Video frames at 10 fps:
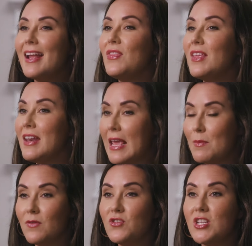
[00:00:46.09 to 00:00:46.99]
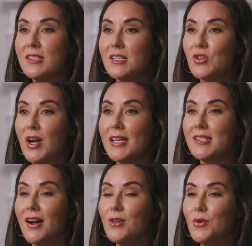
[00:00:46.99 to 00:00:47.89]
In the name of Jesus
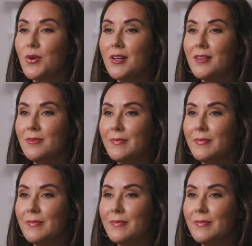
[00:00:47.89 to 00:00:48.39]
Christ our Lord,